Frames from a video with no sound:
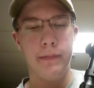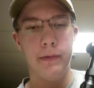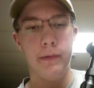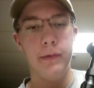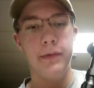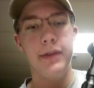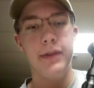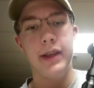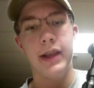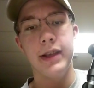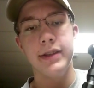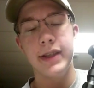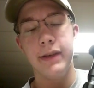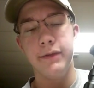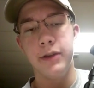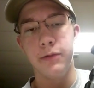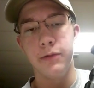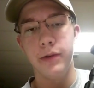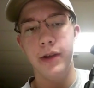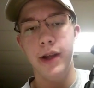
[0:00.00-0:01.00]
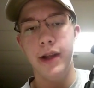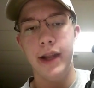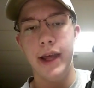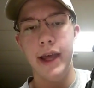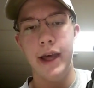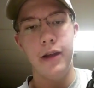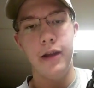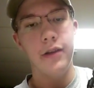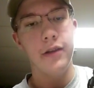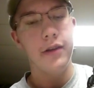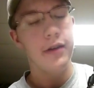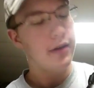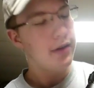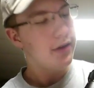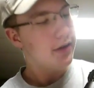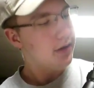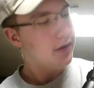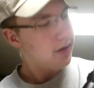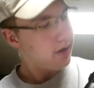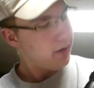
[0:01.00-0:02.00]
One thing, I see it's really loud.
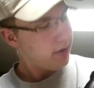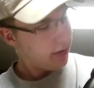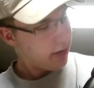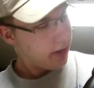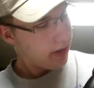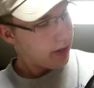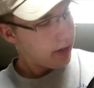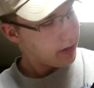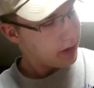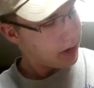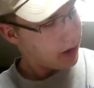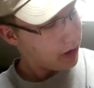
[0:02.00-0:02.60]
And